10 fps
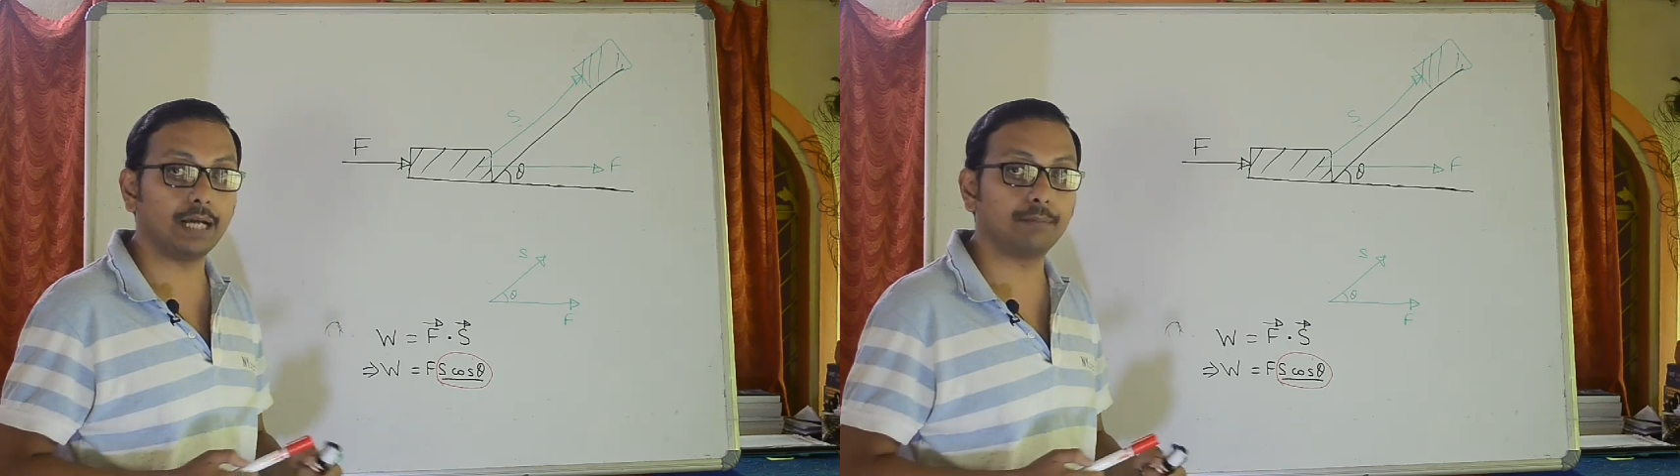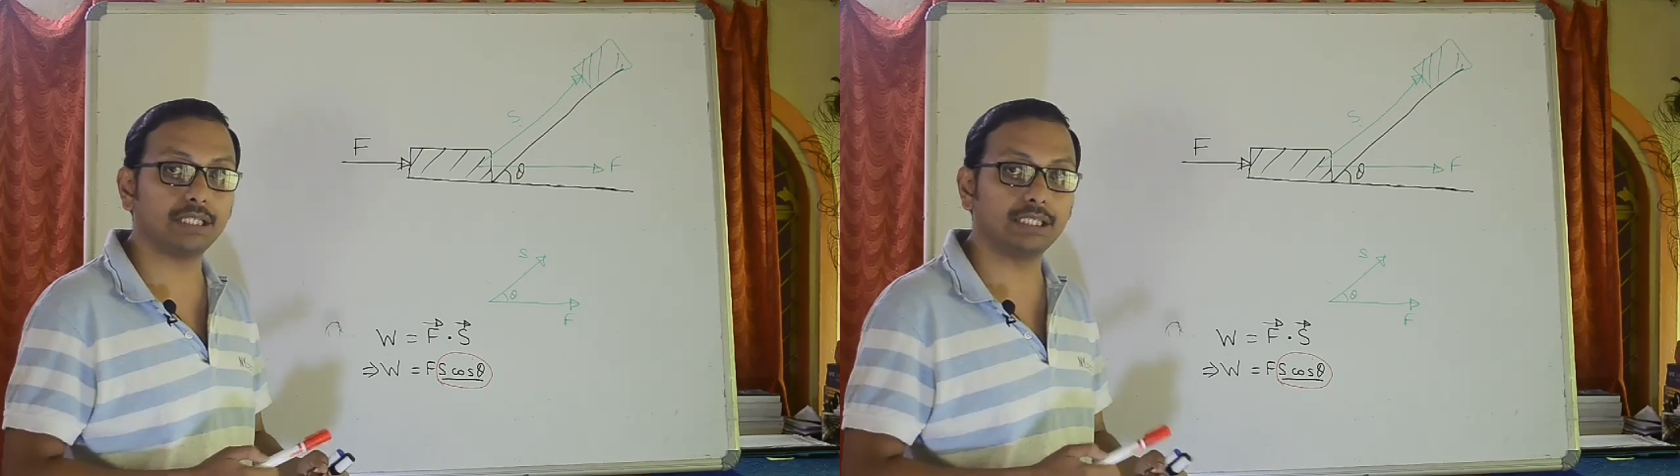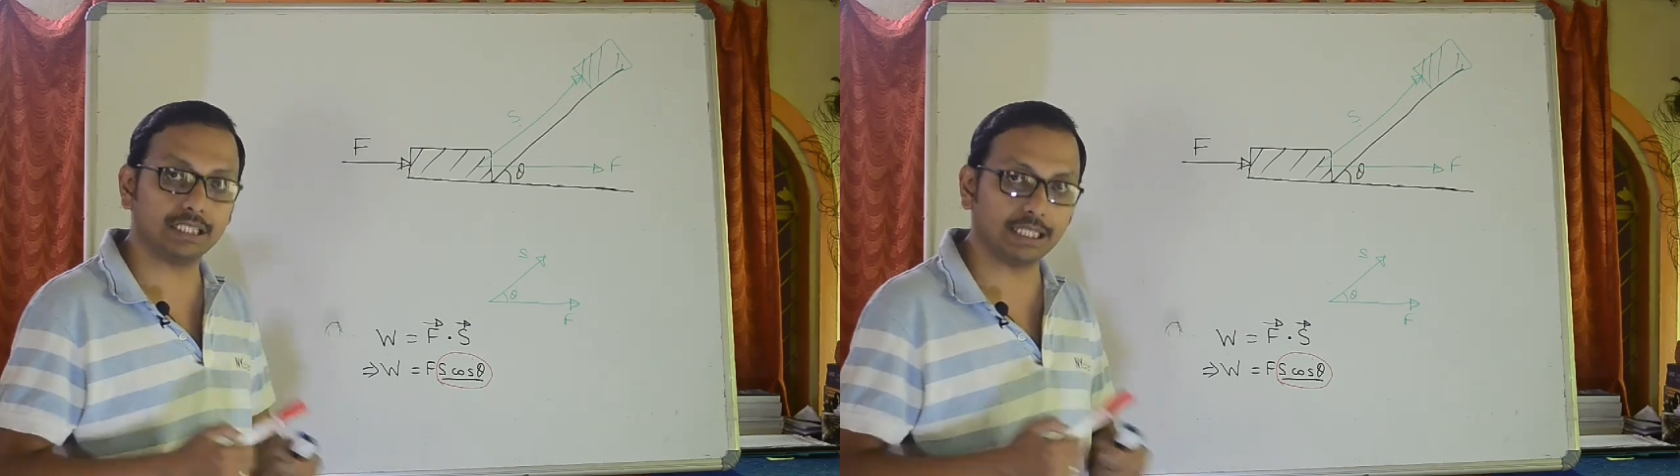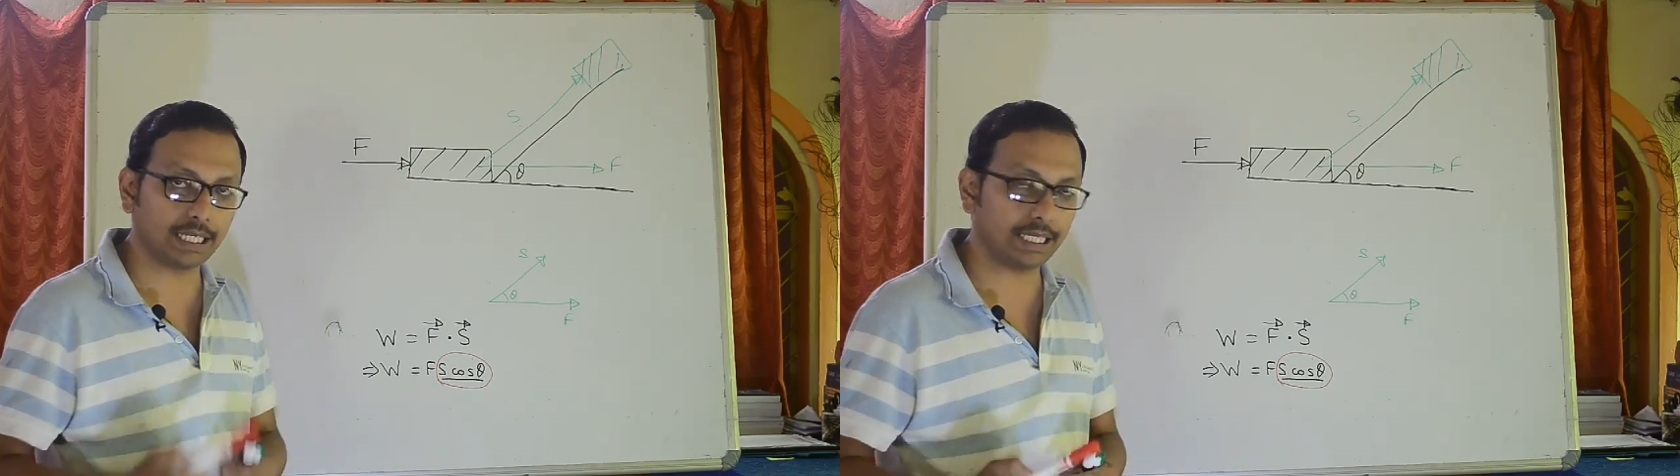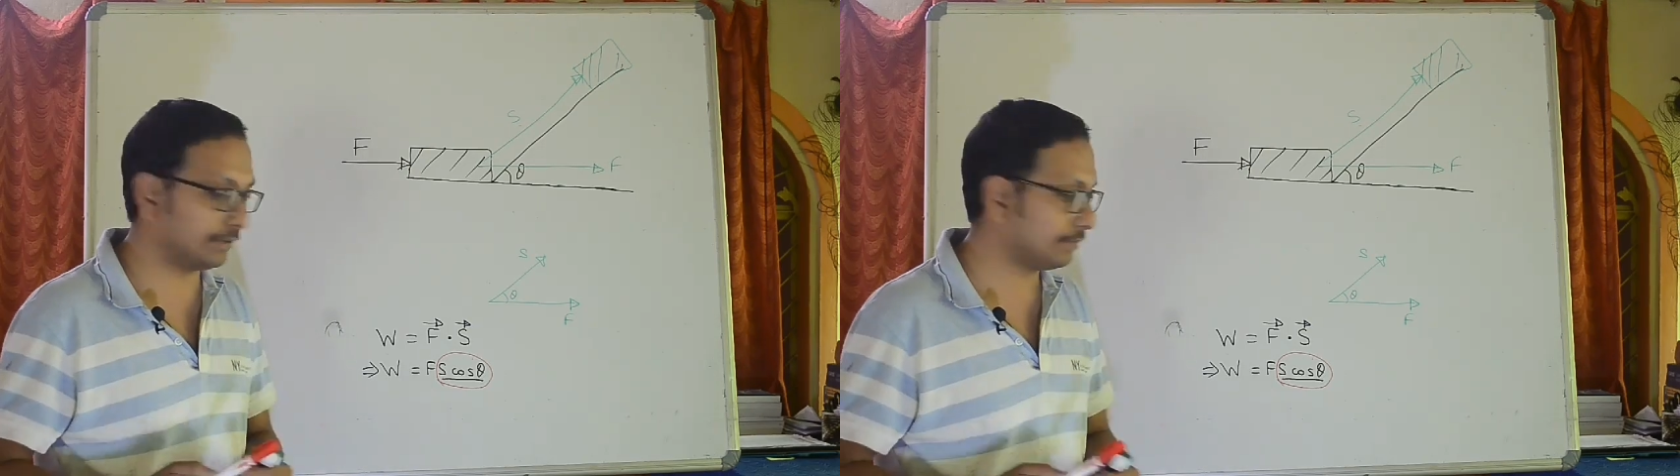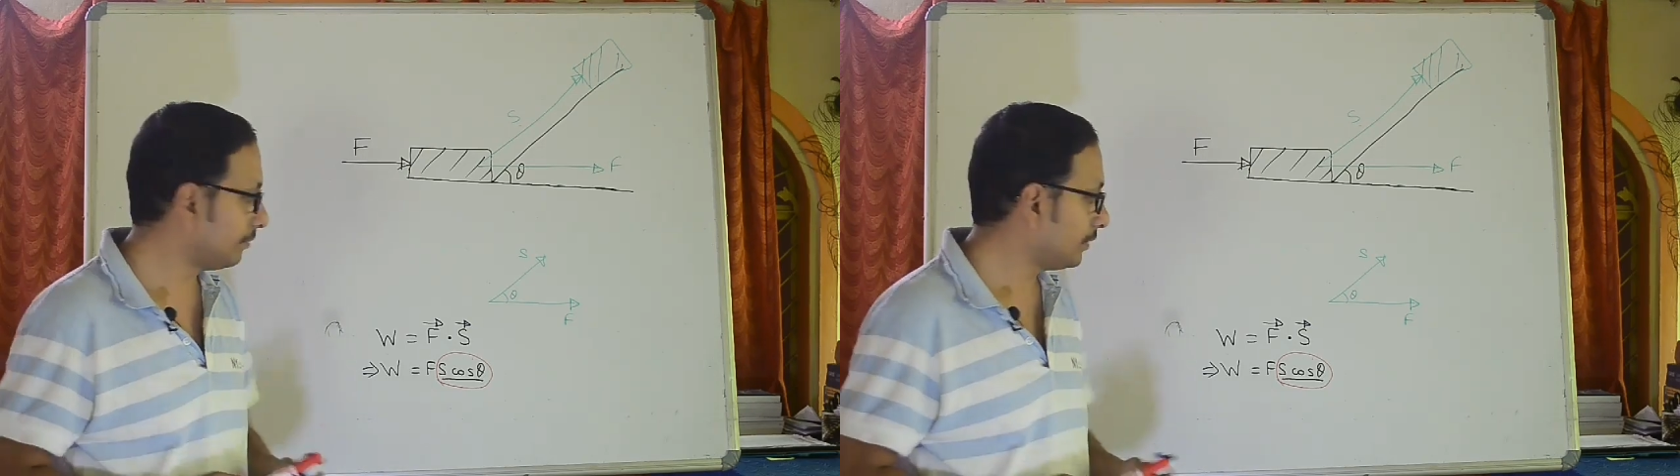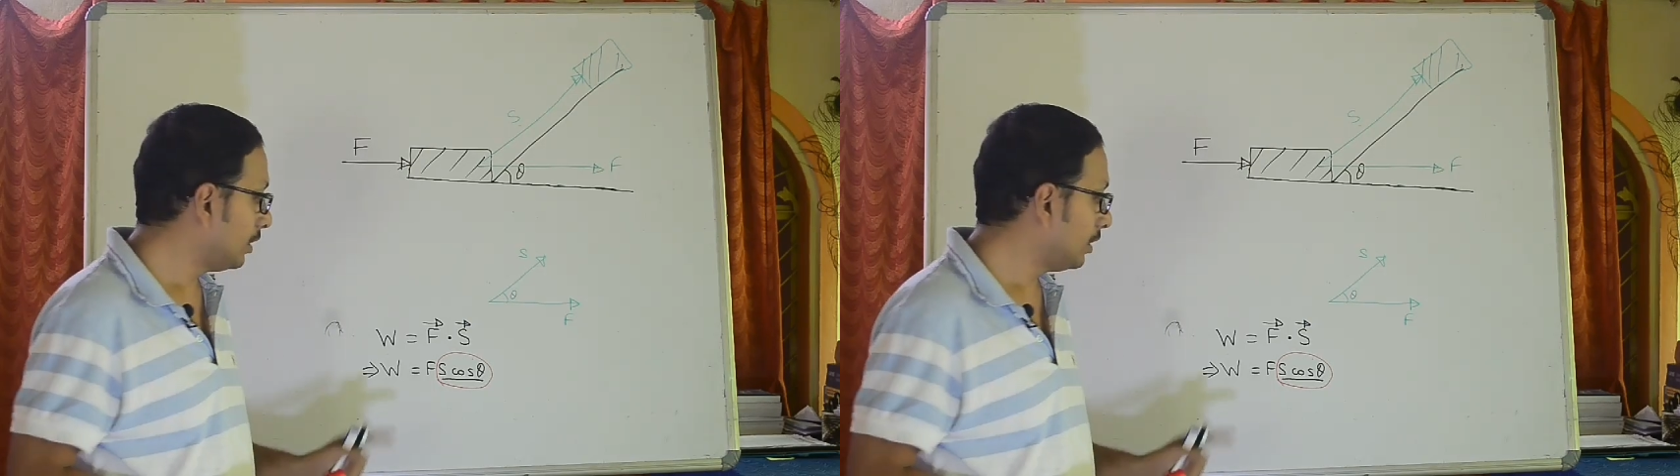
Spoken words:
I am telling it again.